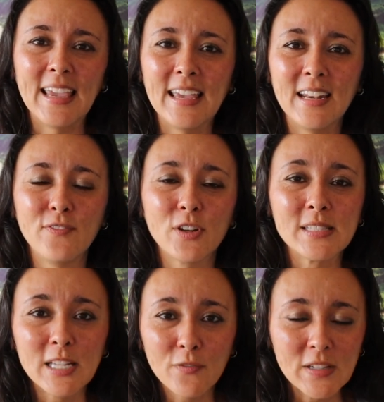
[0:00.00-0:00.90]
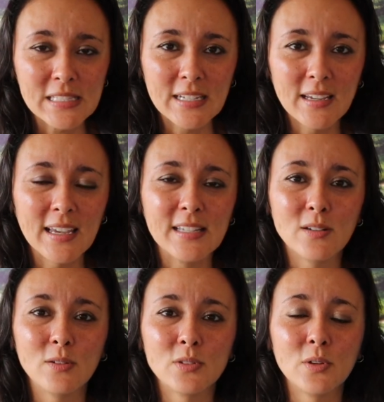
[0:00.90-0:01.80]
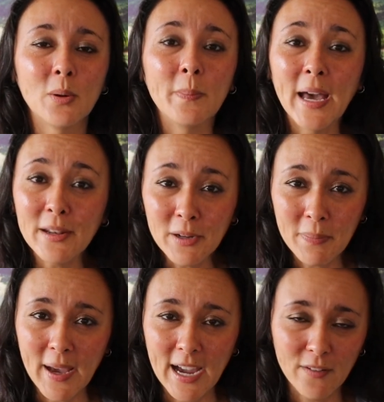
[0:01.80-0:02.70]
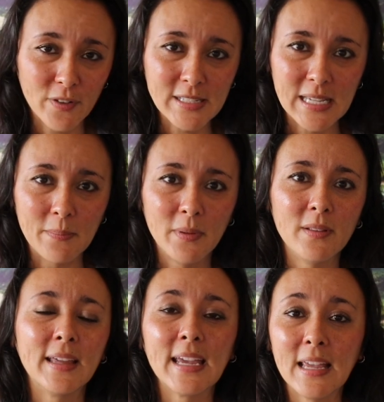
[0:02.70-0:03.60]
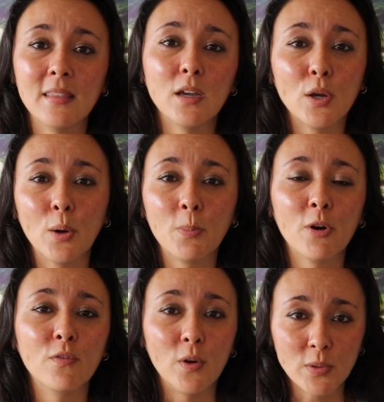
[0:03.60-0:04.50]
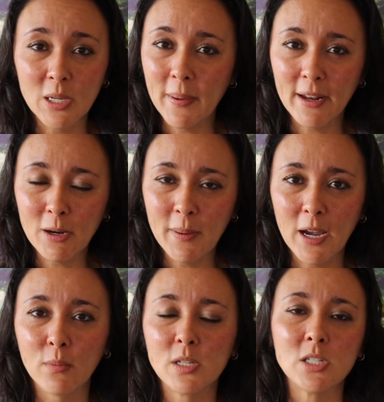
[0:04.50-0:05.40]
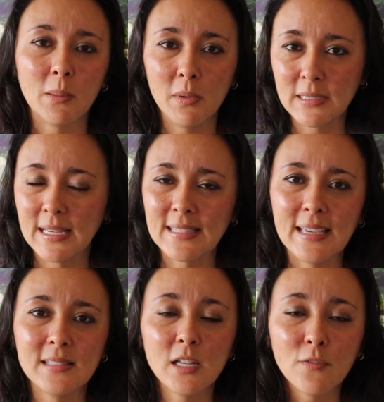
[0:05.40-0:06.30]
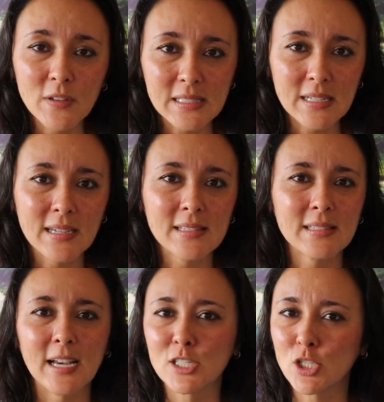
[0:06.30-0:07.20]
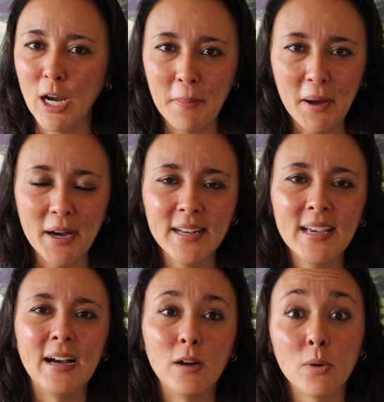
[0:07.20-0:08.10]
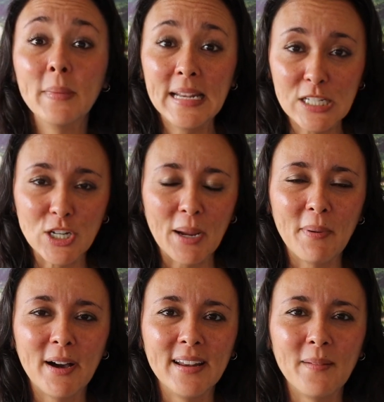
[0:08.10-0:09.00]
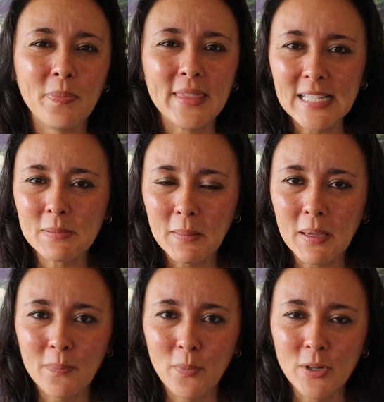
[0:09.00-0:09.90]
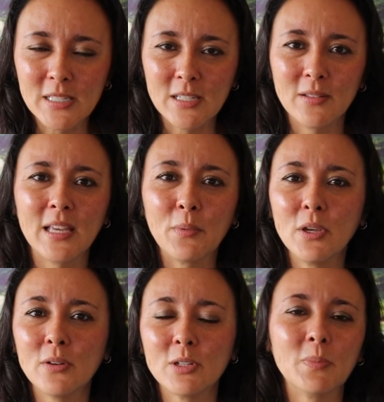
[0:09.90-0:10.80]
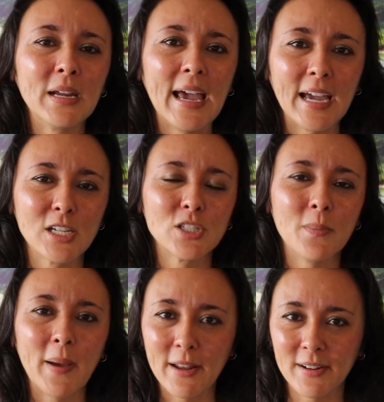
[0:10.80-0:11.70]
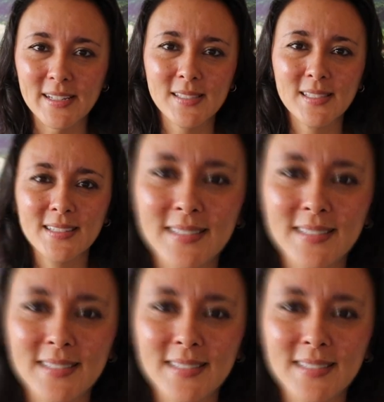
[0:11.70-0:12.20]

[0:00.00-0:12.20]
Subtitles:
And if your selfie stick is also your battery pack, for example, like in the GoPro Volta battery pack, which doubles as a selfie stick / tripod or mini tripod, this might be important to note. That way you know to bring extra batteries.